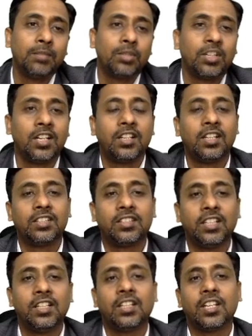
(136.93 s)
motility is
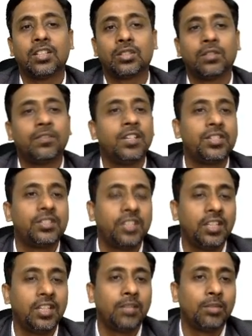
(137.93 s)
seen in case of
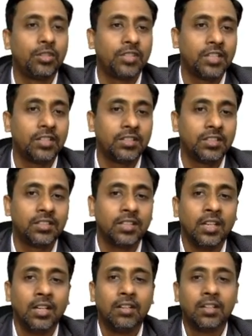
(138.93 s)
listeria monocytogenes.
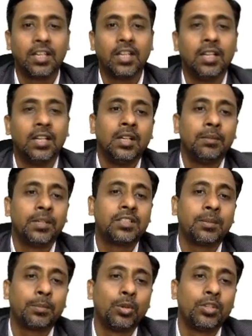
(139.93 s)
Okay, but
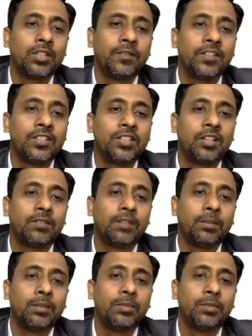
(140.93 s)
suppose if instead of tumbling